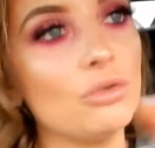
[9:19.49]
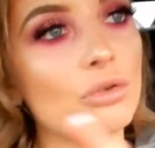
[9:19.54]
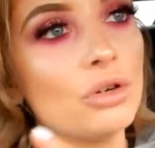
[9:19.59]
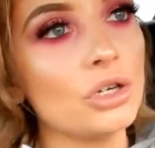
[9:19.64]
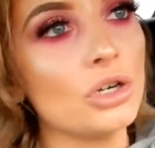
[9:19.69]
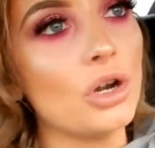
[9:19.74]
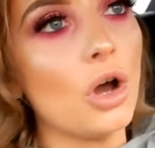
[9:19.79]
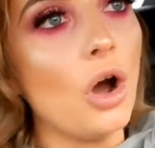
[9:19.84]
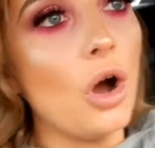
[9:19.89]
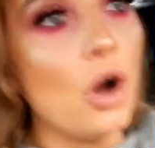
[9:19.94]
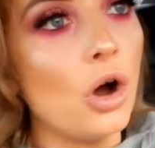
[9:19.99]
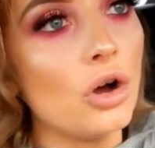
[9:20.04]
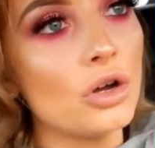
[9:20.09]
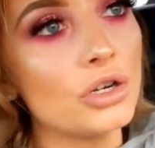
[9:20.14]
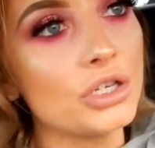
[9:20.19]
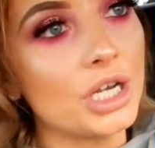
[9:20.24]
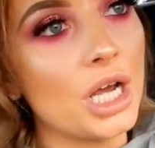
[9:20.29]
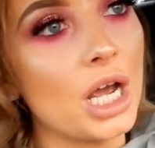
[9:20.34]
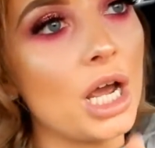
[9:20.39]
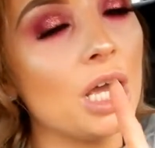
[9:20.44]
you can
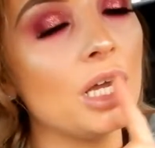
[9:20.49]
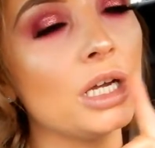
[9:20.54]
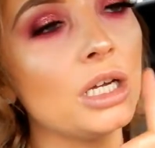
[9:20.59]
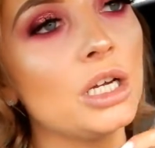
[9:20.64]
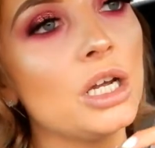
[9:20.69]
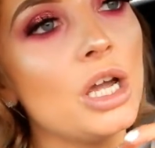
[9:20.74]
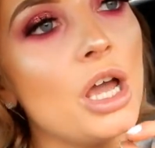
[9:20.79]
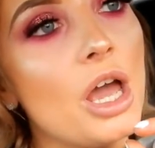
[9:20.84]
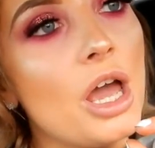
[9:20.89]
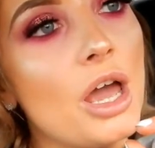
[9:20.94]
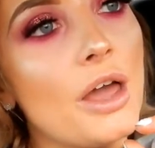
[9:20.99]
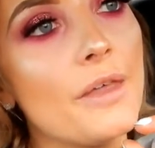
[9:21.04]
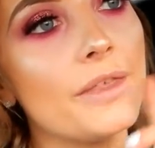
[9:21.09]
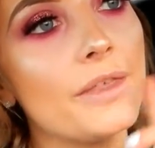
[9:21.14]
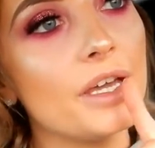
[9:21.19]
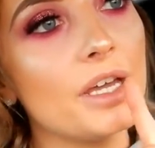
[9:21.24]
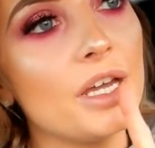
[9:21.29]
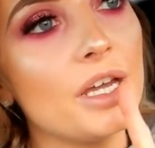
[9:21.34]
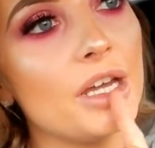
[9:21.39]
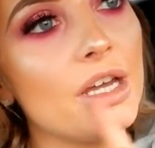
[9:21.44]
order
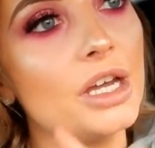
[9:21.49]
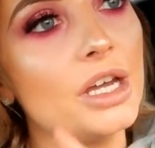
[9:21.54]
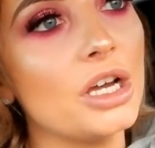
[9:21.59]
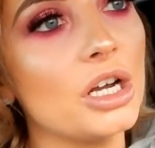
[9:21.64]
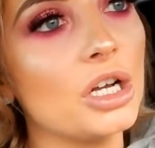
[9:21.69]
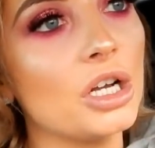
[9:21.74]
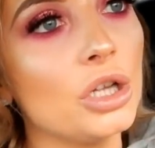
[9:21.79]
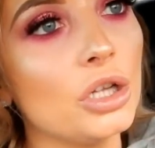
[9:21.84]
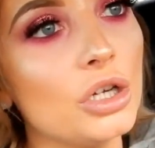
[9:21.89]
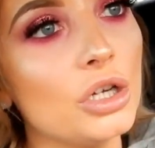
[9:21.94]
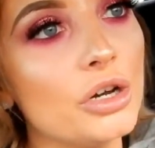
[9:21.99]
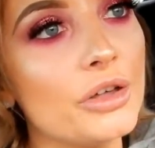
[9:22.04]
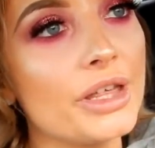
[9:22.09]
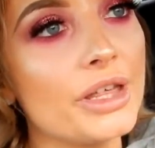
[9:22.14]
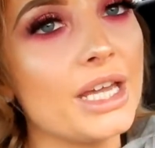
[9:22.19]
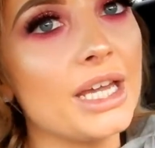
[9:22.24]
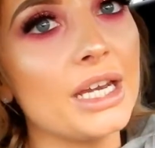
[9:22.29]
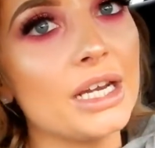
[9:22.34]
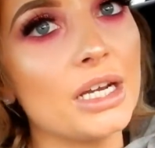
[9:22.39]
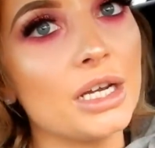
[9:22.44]
the
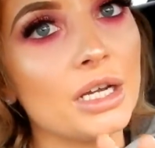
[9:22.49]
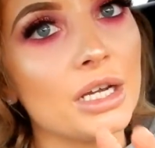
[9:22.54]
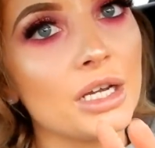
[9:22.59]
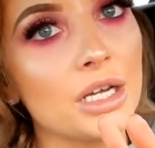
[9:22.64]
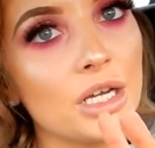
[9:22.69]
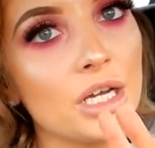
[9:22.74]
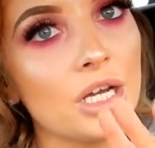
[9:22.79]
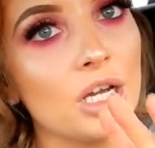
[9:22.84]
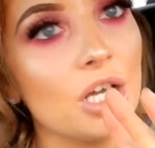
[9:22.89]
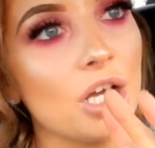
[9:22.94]
clothing